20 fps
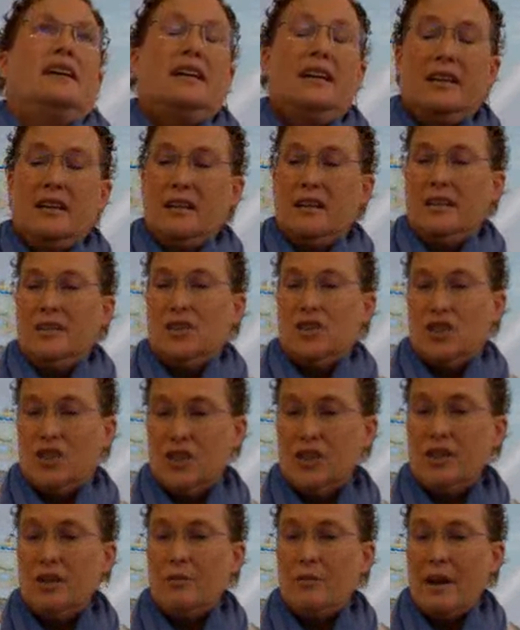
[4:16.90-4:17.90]
It
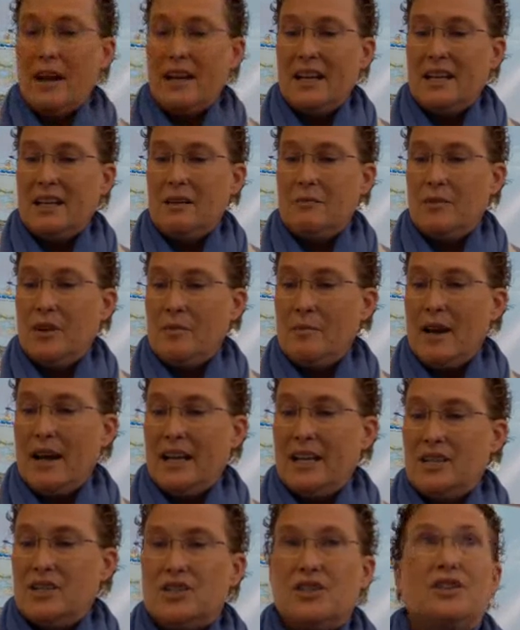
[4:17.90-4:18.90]
should
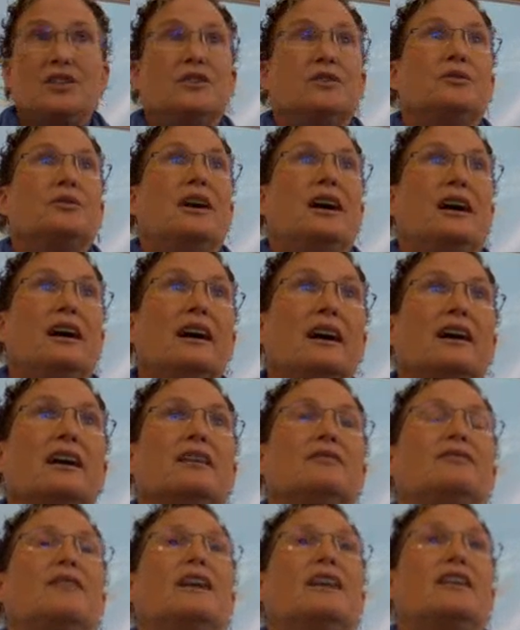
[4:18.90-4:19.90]
remind you
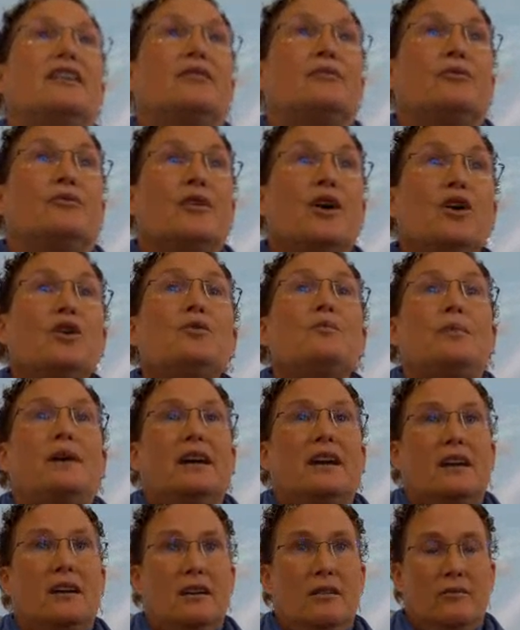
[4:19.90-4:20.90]
of
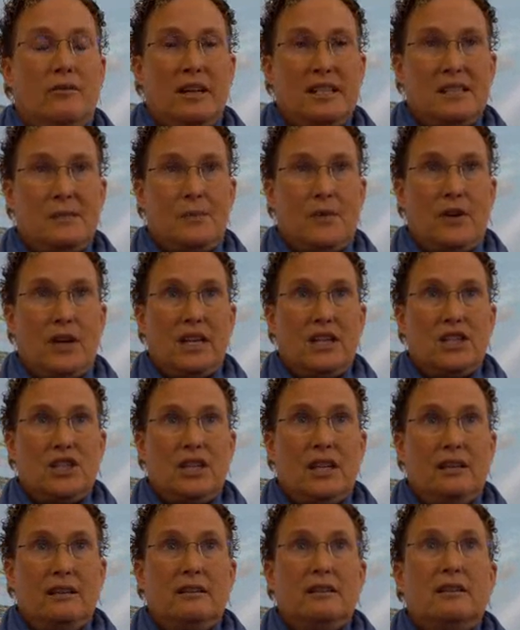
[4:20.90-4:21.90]
aerobic
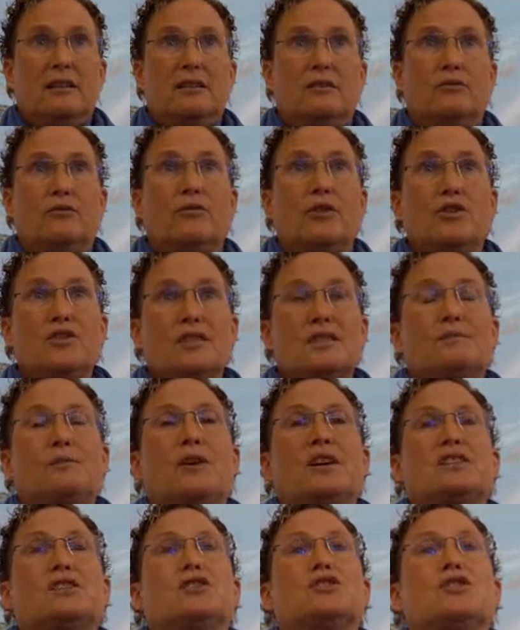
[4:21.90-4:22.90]
respiration.
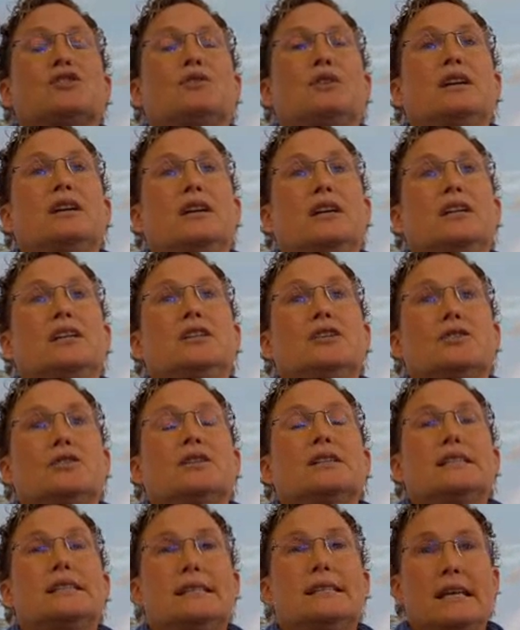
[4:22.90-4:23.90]
So in
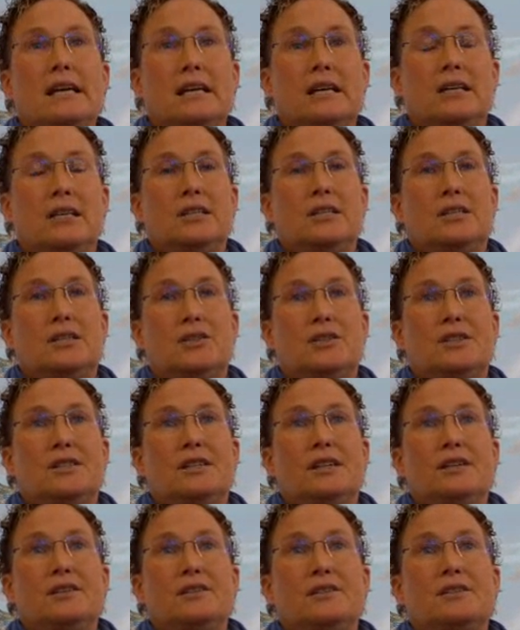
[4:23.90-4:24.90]
your cells
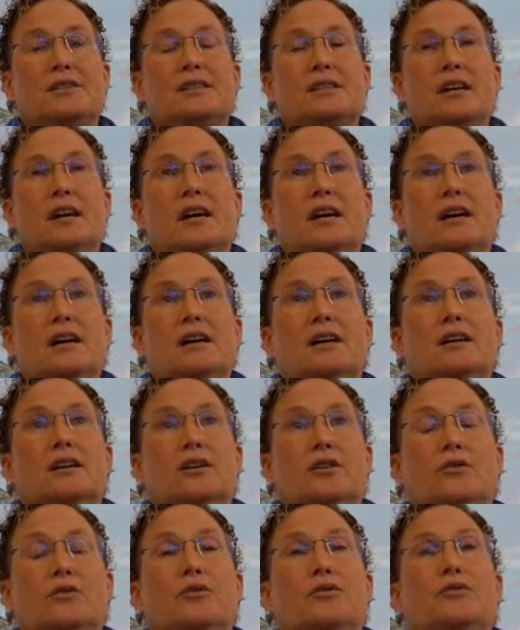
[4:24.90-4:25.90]

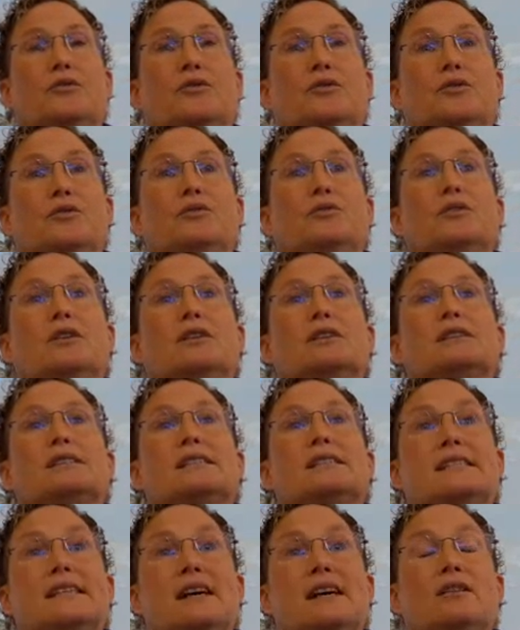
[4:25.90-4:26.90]
go through
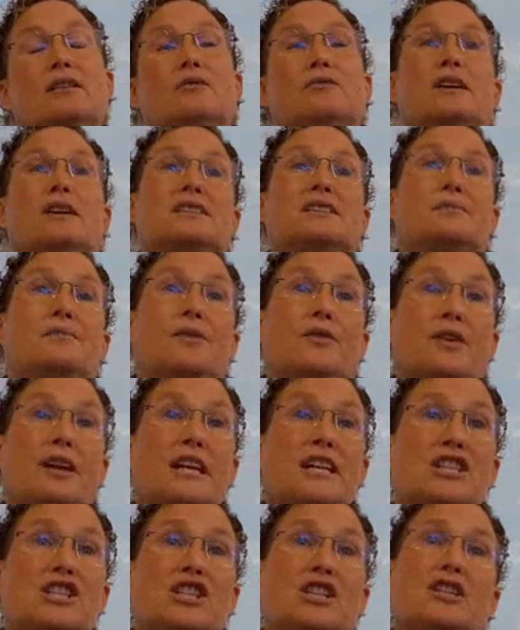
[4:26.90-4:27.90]
cell
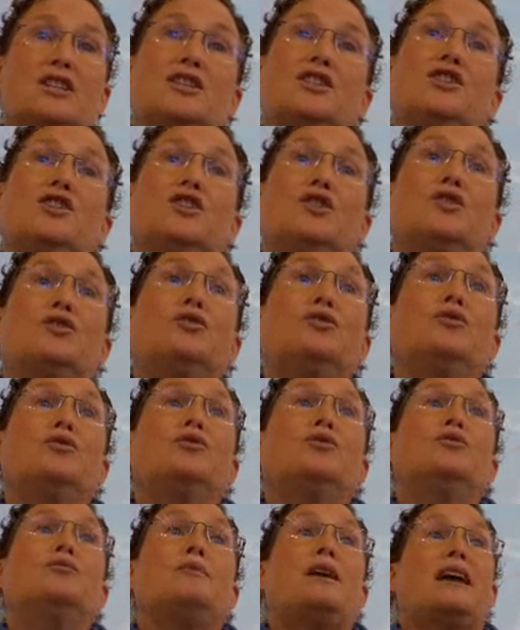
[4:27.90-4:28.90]
respiration
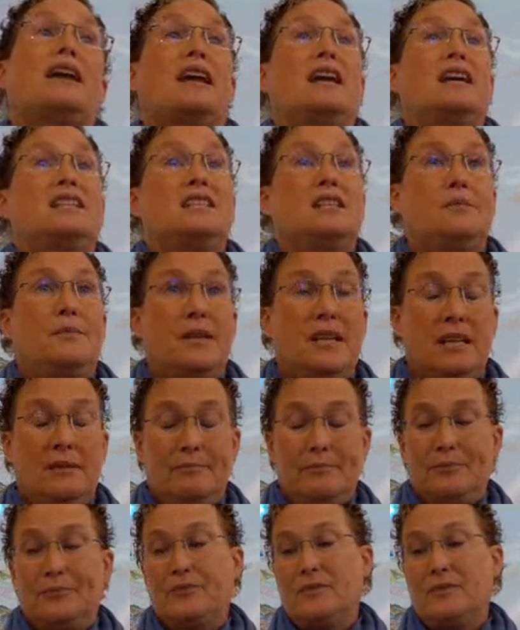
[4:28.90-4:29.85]
to make ATP.